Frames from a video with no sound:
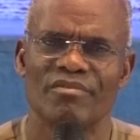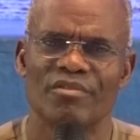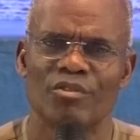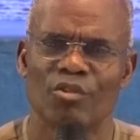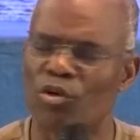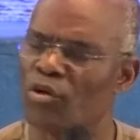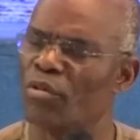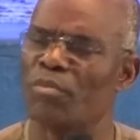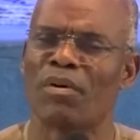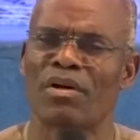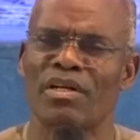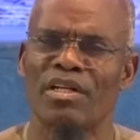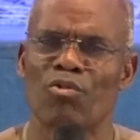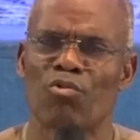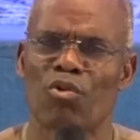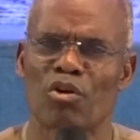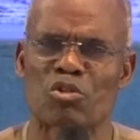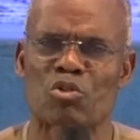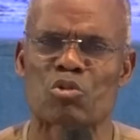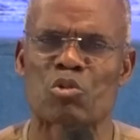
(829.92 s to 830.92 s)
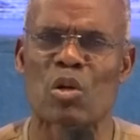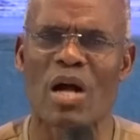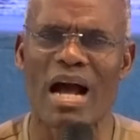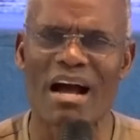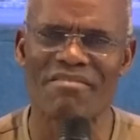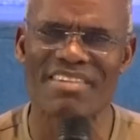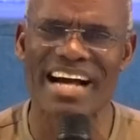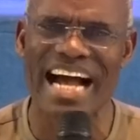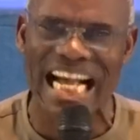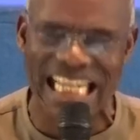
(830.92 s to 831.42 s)
Nobody was to
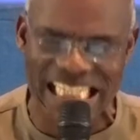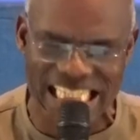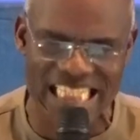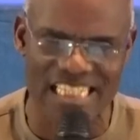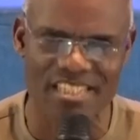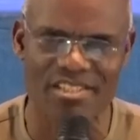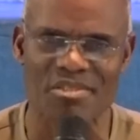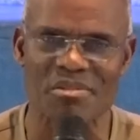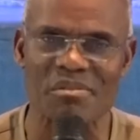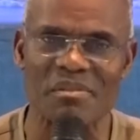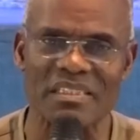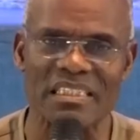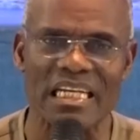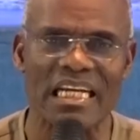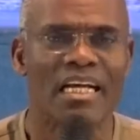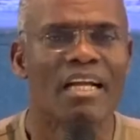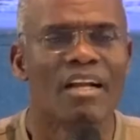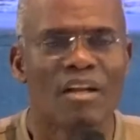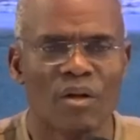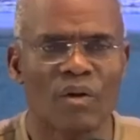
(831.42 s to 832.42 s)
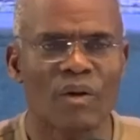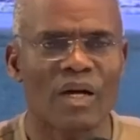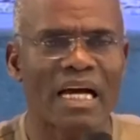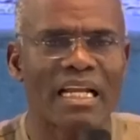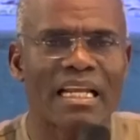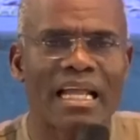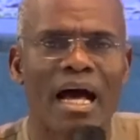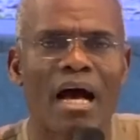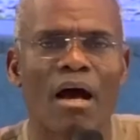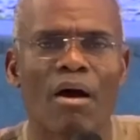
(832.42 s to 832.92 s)
have access to it. Look
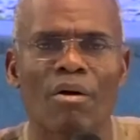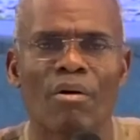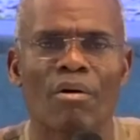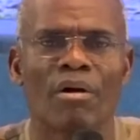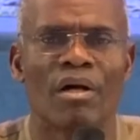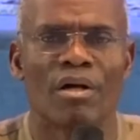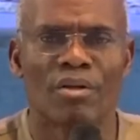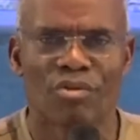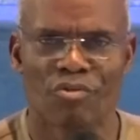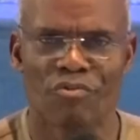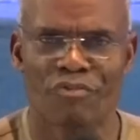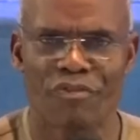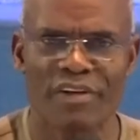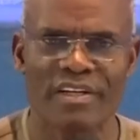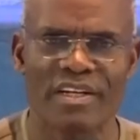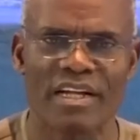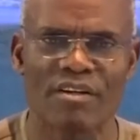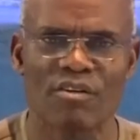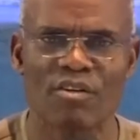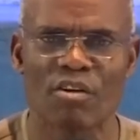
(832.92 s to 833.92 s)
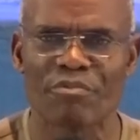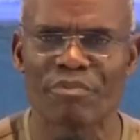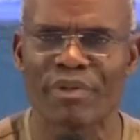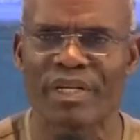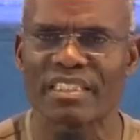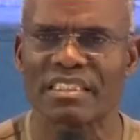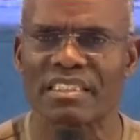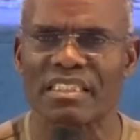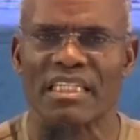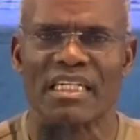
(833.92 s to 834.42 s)
at how the federal
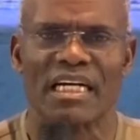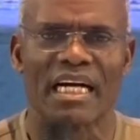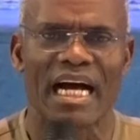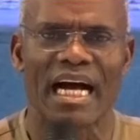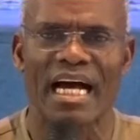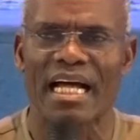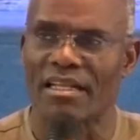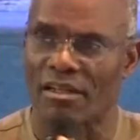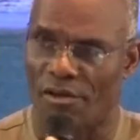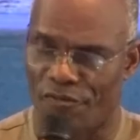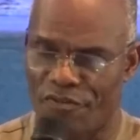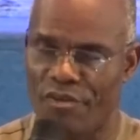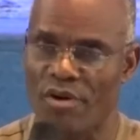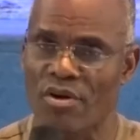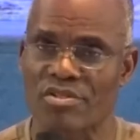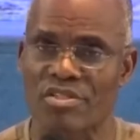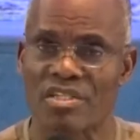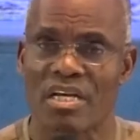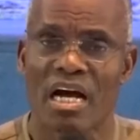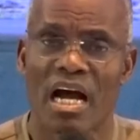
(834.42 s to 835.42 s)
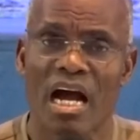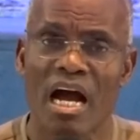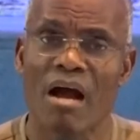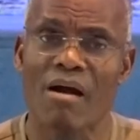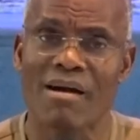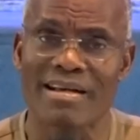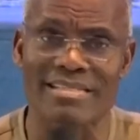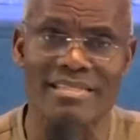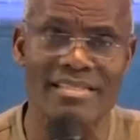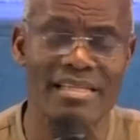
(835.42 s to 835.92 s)
government and of course,
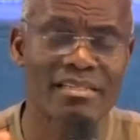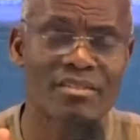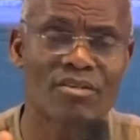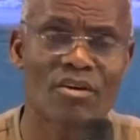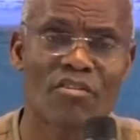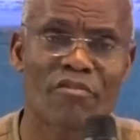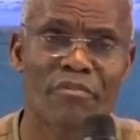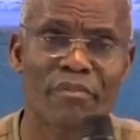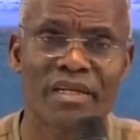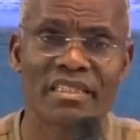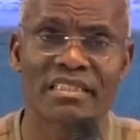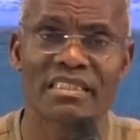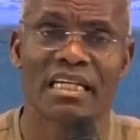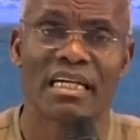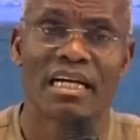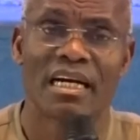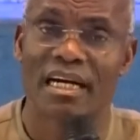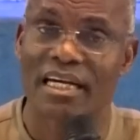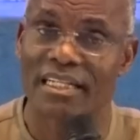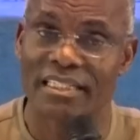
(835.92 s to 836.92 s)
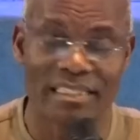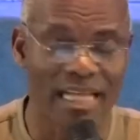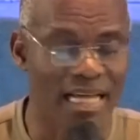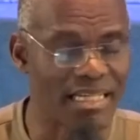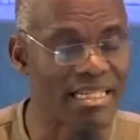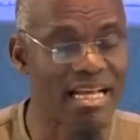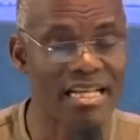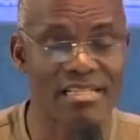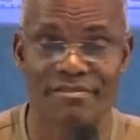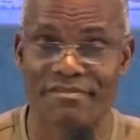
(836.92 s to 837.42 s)
our state government,
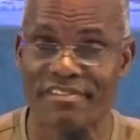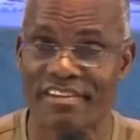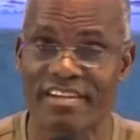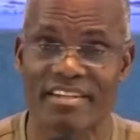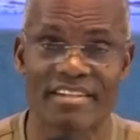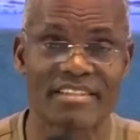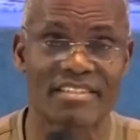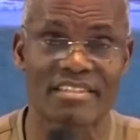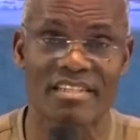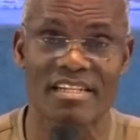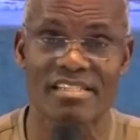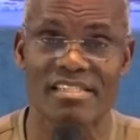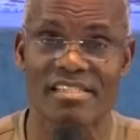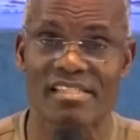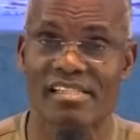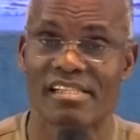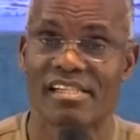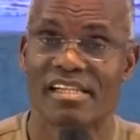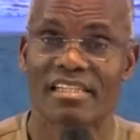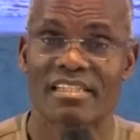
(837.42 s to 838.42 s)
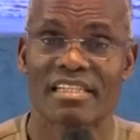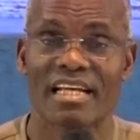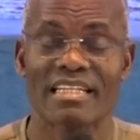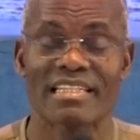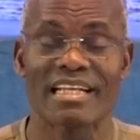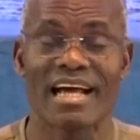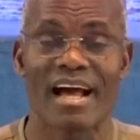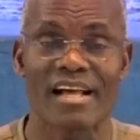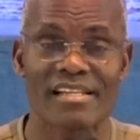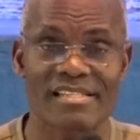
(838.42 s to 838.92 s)
and that's very interesting, that
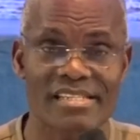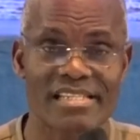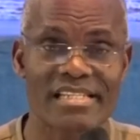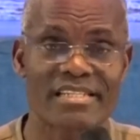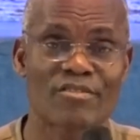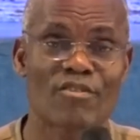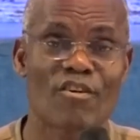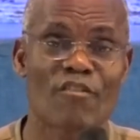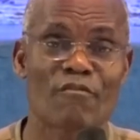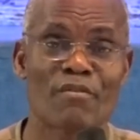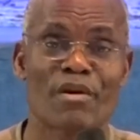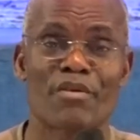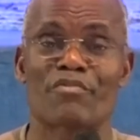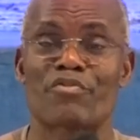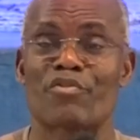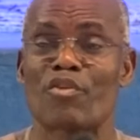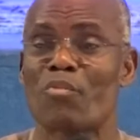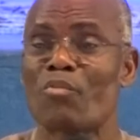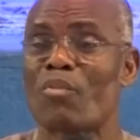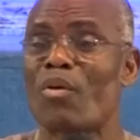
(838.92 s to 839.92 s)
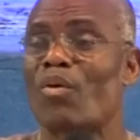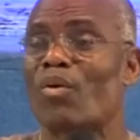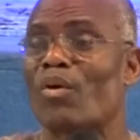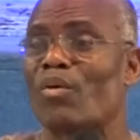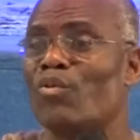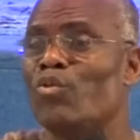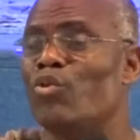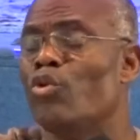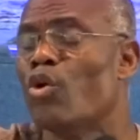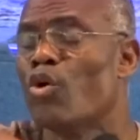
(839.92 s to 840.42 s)
our state government from
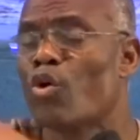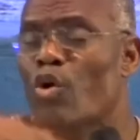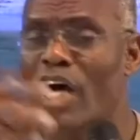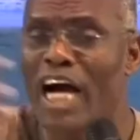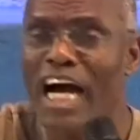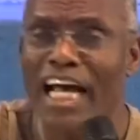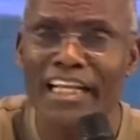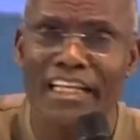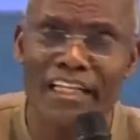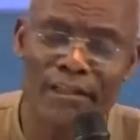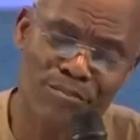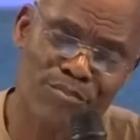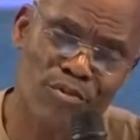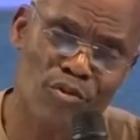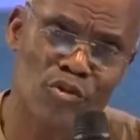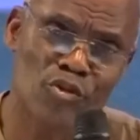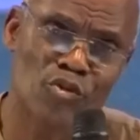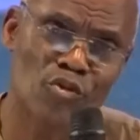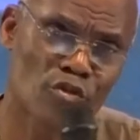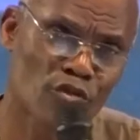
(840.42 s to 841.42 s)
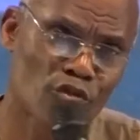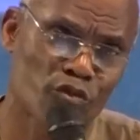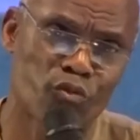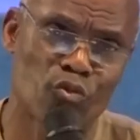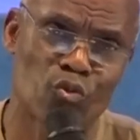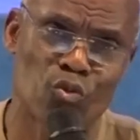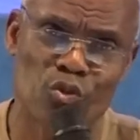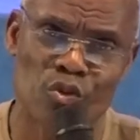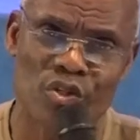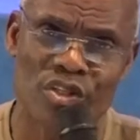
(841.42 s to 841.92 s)
locally produced
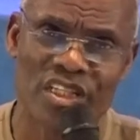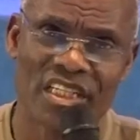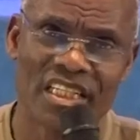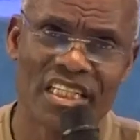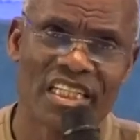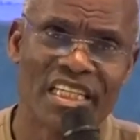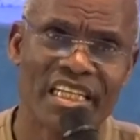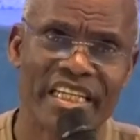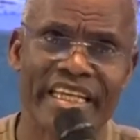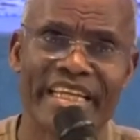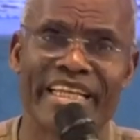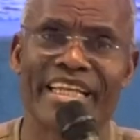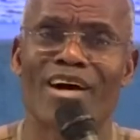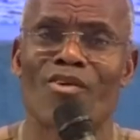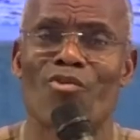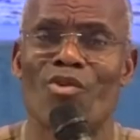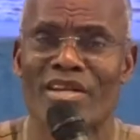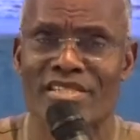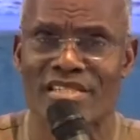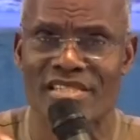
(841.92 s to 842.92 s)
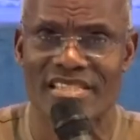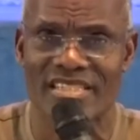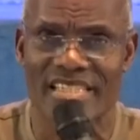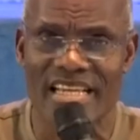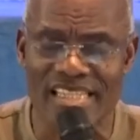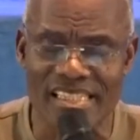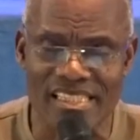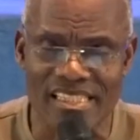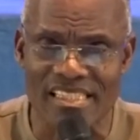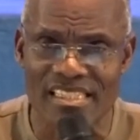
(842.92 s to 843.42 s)
food in our
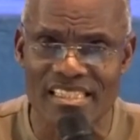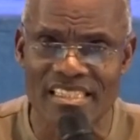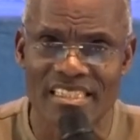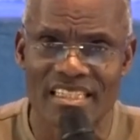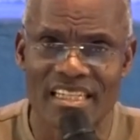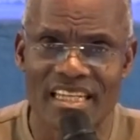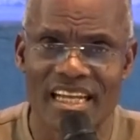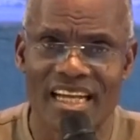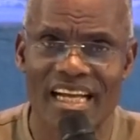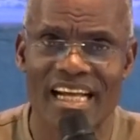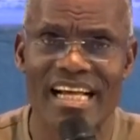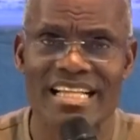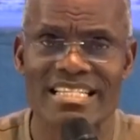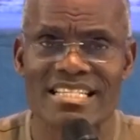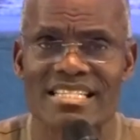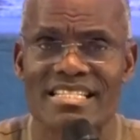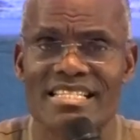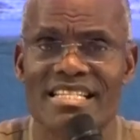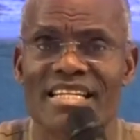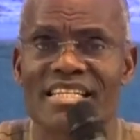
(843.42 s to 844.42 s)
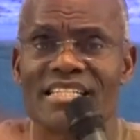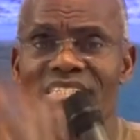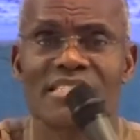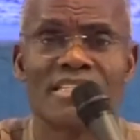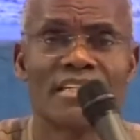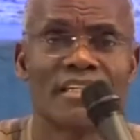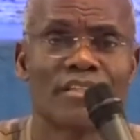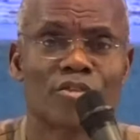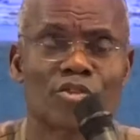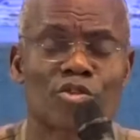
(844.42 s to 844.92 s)
state can send
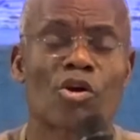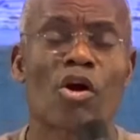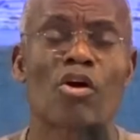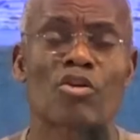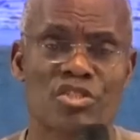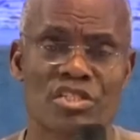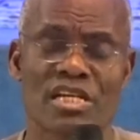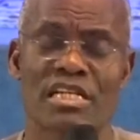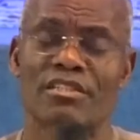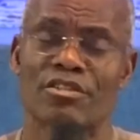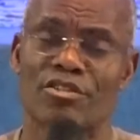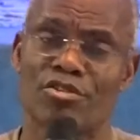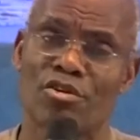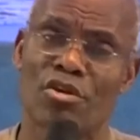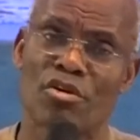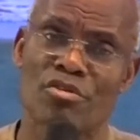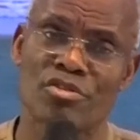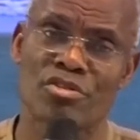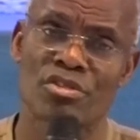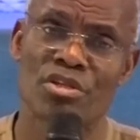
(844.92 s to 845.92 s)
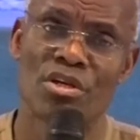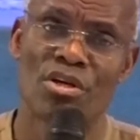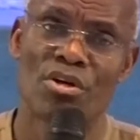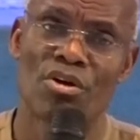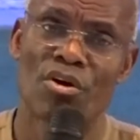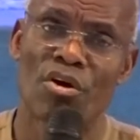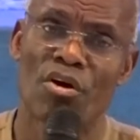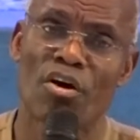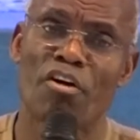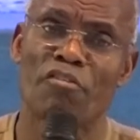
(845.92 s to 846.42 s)
trucks and trucks
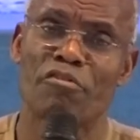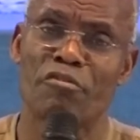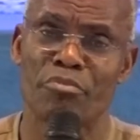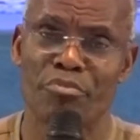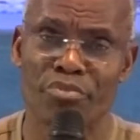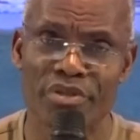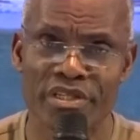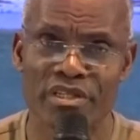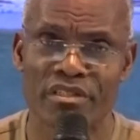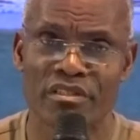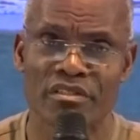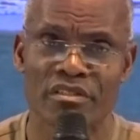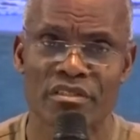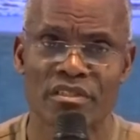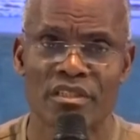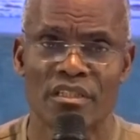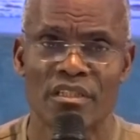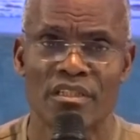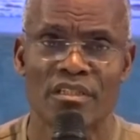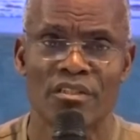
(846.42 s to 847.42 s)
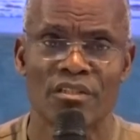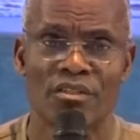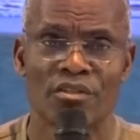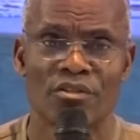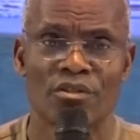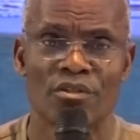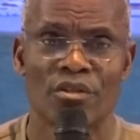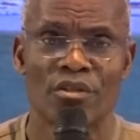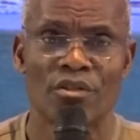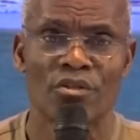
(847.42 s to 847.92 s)
of meals
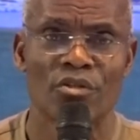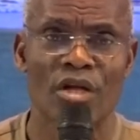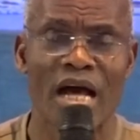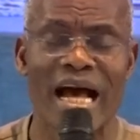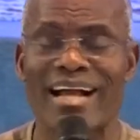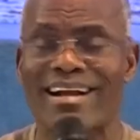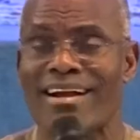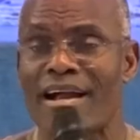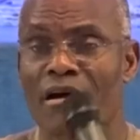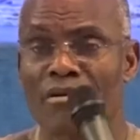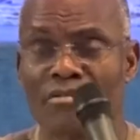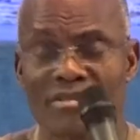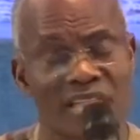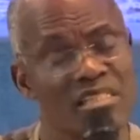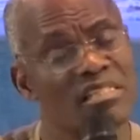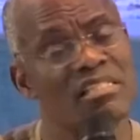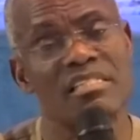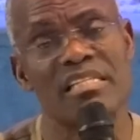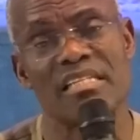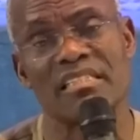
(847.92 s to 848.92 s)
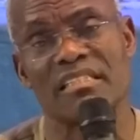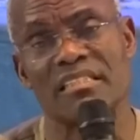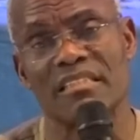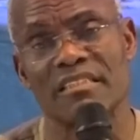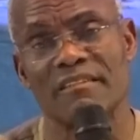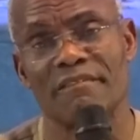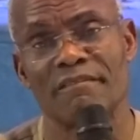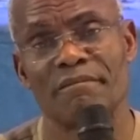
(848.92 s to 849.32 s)
around the state.